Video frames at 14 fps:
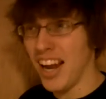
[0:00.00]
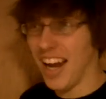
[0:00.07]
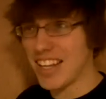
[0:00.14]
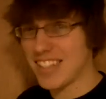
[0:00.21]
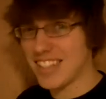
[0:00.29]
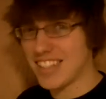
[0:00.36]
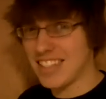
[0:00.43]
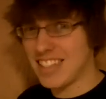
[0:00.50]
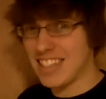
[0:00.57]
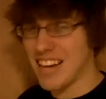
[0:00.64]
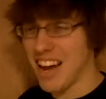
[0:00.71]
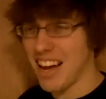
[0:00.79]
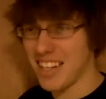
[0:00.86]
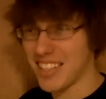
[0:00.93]
it's
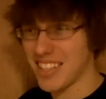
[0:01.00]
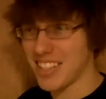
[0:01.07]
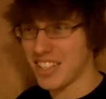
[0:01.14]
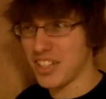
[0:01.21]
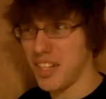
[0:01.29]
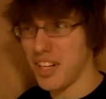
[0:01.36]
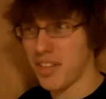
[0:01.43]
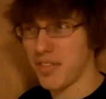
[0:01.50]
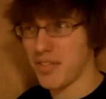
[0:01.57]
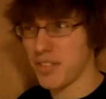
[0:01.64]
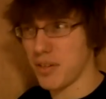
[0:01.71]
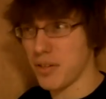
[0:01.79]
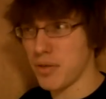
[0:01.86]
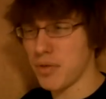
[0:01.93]
not good enough
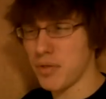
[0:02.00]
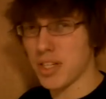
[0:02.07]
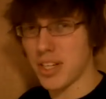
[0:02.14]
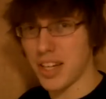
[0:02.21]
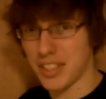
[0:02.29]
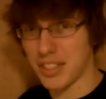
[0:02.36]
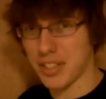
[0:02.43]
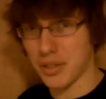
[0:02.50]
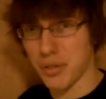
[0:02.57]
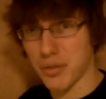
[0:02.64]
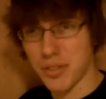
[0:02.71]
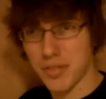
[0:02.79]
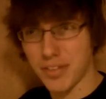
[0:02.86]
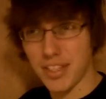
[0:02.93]
to use it
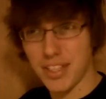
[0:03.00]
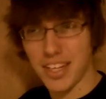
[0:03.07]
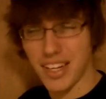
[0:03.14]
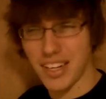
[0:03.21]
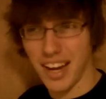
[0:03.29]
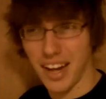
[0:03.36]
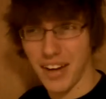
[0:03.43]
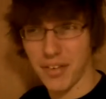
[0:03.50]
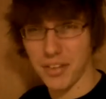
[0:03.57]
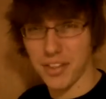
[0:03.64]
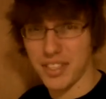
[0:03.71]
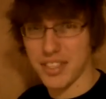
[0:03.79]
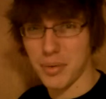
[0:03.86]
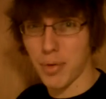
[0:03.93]
exclusively, and I don't
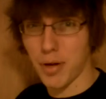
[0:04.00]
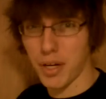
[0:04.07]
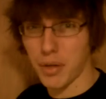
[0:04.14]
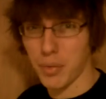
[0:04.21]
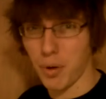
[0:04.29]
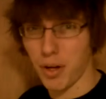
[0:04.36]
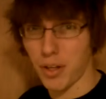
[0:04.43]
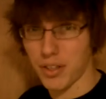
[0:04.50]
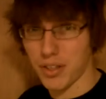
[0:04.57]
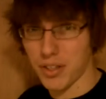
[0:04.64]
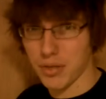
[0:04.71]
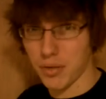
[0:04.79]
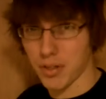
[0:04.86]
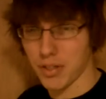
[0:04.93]
really see why you'd want this
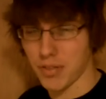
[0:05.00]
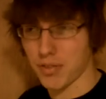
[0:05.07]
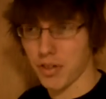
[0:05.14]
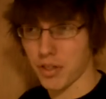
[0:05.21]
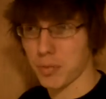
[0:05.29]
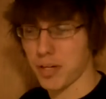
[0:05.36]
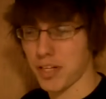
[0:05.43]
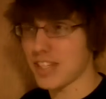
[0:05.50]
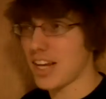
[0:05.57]
sword in the first place.